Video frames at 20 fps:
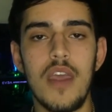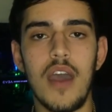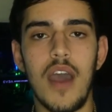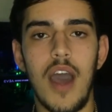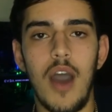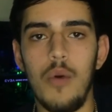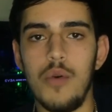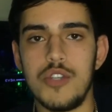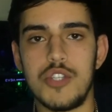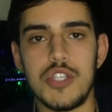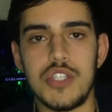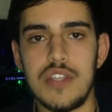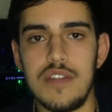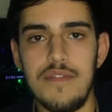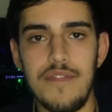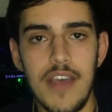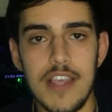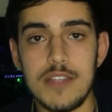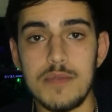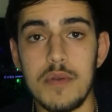I was just
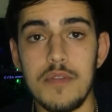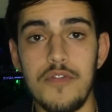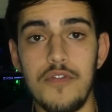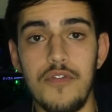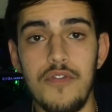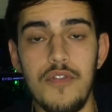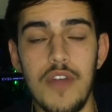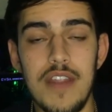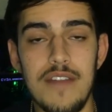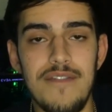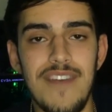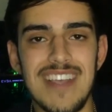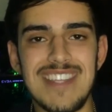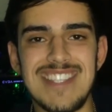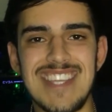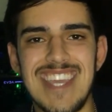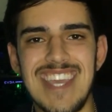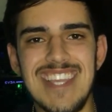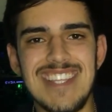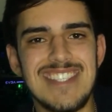
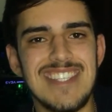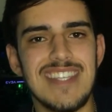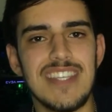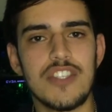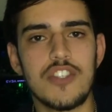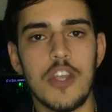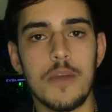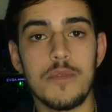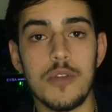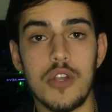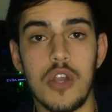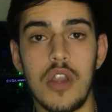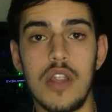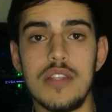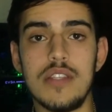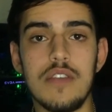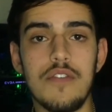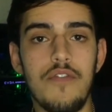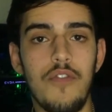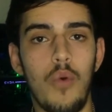investing into this
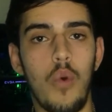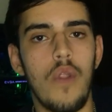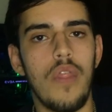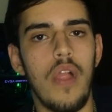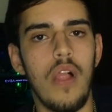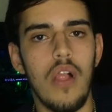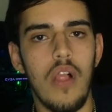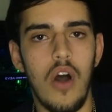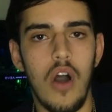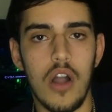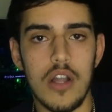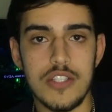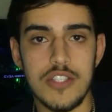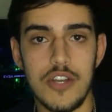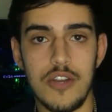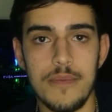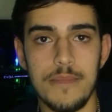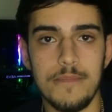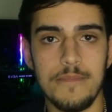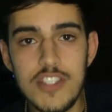cryptocurrency for the long
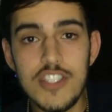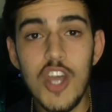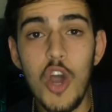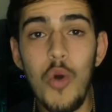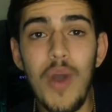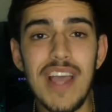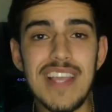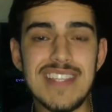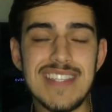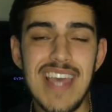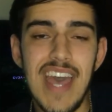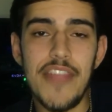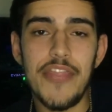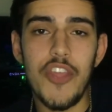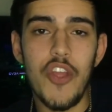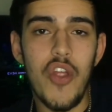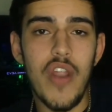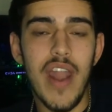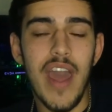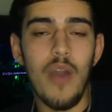term. So I sat
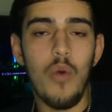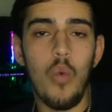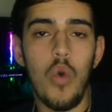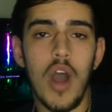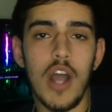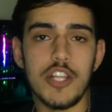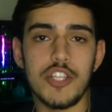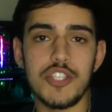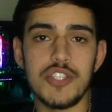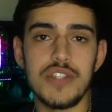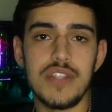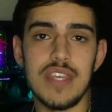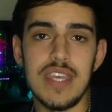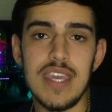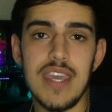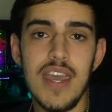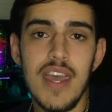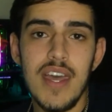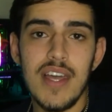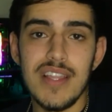there and I watched
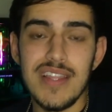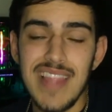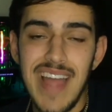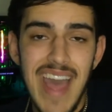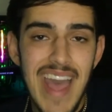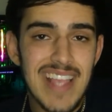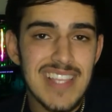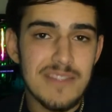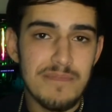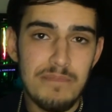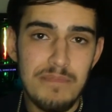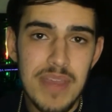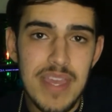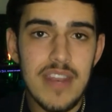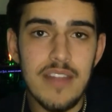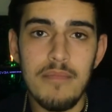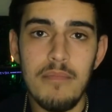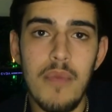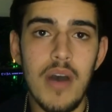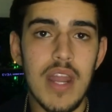the last
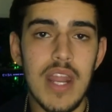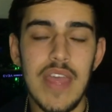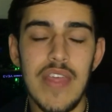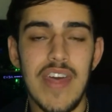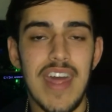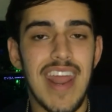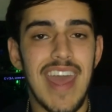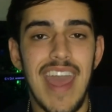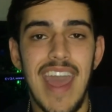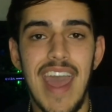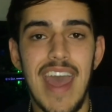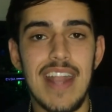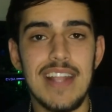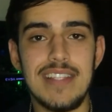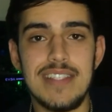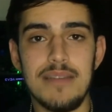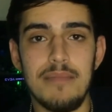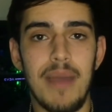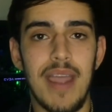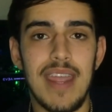bit of money that I
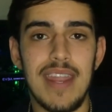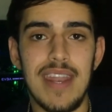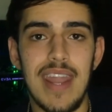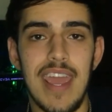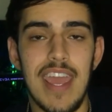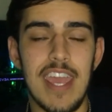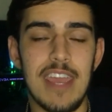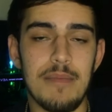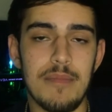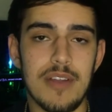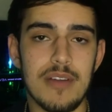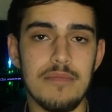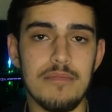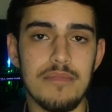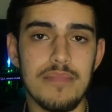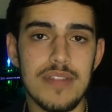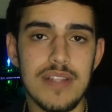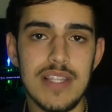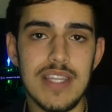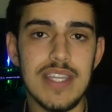had to my name
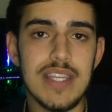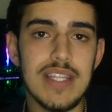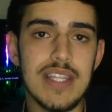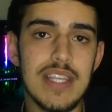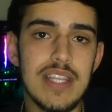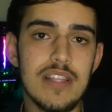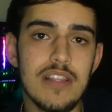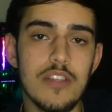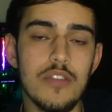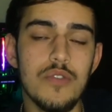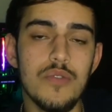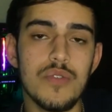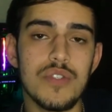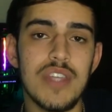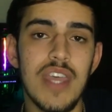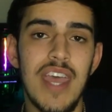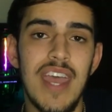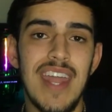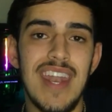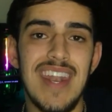completely
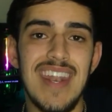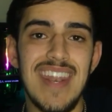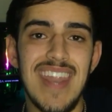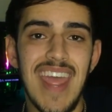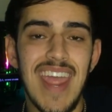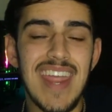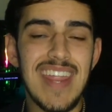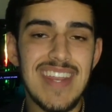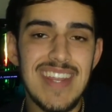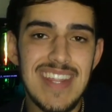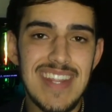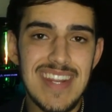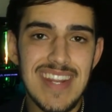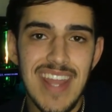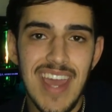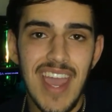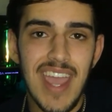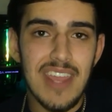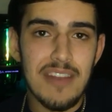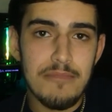lose
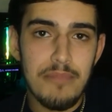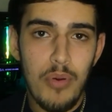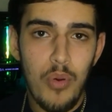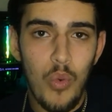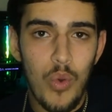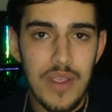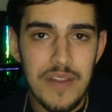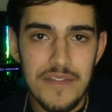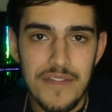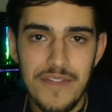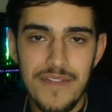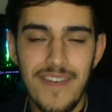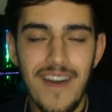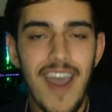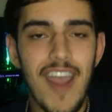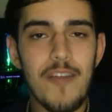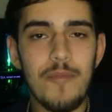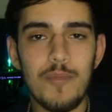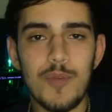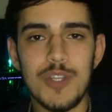
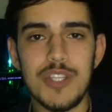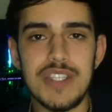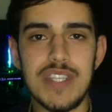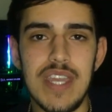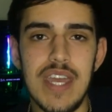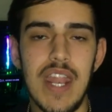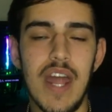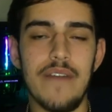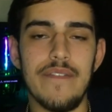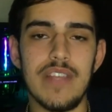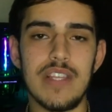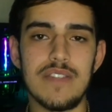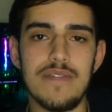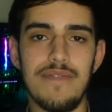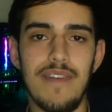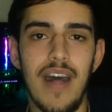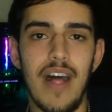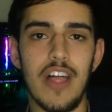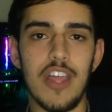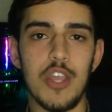99.5% of its
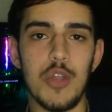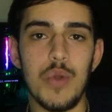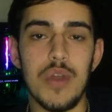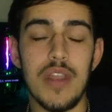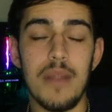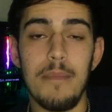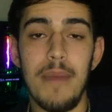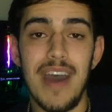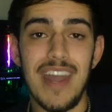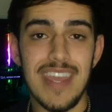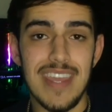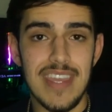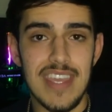value in about a